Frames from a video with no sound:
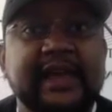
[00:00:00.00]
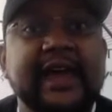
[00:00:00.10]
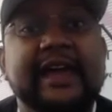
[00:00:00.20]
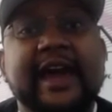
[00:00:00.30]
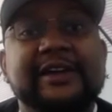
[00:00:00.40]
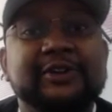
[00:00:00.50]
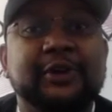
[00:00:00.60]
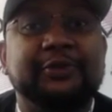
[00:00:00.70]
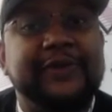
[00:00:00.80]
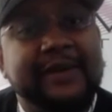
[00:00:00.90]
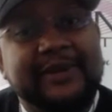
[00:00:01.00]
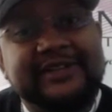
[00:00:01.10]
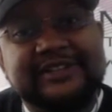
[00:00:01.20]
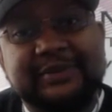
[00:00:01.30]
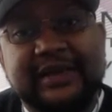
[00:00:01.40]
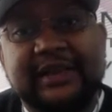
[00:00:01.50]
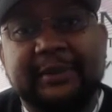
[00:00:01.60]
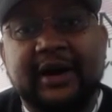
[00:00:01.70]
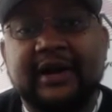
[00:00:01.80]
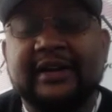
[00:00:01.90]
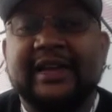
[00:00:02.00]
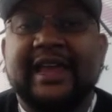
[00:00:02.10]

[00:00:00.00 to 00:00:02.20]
Hey, how you doing, family? This is me, Lamar.